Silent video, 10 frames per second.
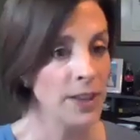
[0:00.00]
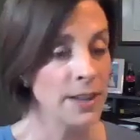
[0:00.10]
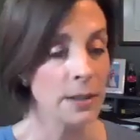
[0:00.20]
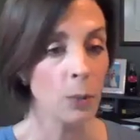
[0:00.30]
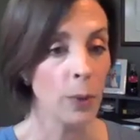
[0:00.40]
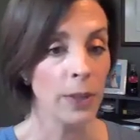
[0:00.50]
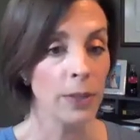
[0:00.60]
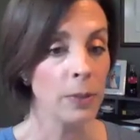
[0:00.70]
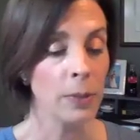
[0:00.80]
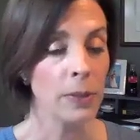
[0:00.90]
with
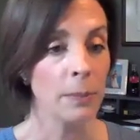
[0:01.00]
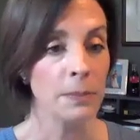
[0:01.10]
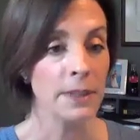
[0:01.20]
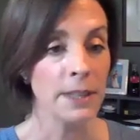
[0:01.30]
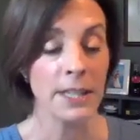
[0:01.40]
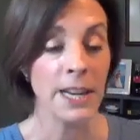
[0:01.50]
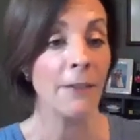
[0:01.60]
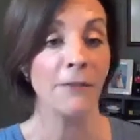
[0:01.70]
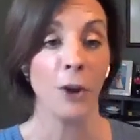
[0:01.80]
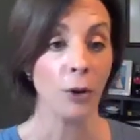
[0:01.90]
the
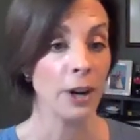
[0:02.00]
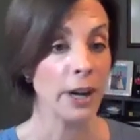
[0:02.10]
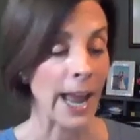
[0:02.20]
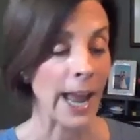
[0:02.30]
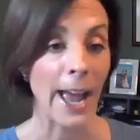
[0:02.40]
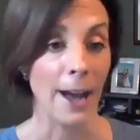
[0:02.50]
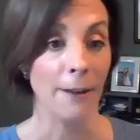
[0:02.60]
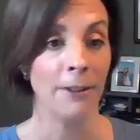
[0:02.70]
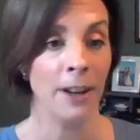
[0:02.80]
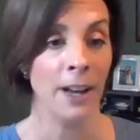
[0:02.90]
staff you already
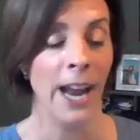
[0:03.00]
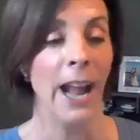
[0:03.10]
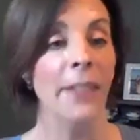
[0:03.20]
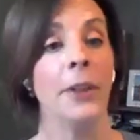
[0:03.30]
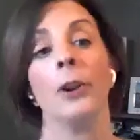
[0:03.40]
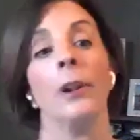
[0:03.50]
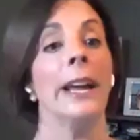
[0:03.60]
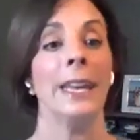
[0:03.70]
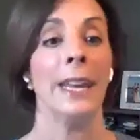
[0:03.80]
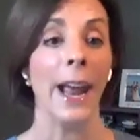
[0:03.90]
have. And then they're
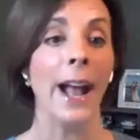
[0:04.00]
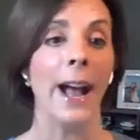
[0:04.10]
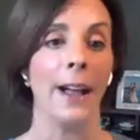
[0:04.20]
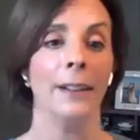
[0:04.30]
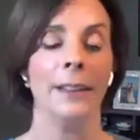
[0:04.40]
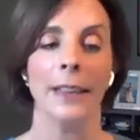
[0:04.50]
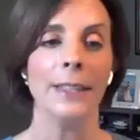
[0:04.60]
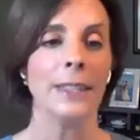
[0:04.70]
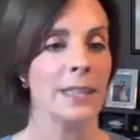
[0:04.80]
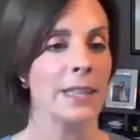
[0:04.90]
like, yeah,
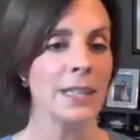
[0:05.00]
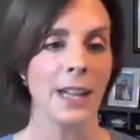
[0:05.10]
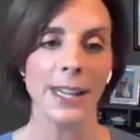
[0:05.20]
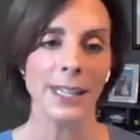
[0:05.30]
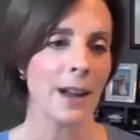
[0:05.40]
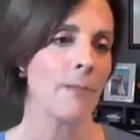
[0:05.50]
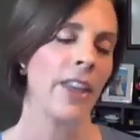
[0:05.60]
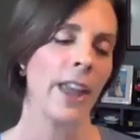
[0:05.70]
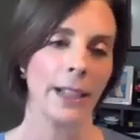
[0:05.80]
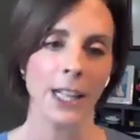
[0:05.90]
this
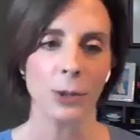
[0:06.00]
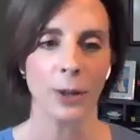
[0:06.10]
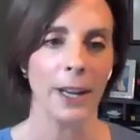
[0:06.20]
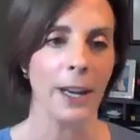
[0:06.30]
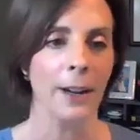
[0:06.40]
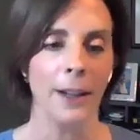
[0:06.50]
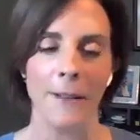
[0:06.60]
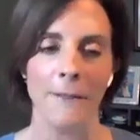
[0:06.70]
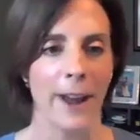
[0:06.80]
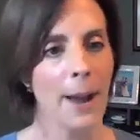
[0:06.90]
nighttime thing, that's really
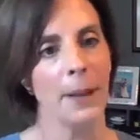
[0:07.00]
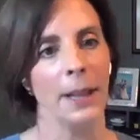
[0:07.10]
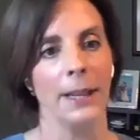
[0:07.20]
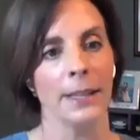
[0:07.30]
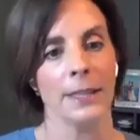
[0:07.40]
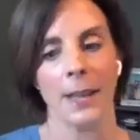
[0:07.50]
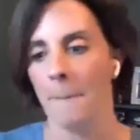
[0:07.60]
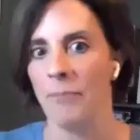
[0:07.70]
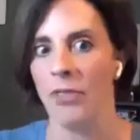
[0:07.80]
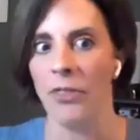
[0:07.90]
fabulous.
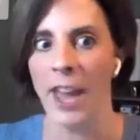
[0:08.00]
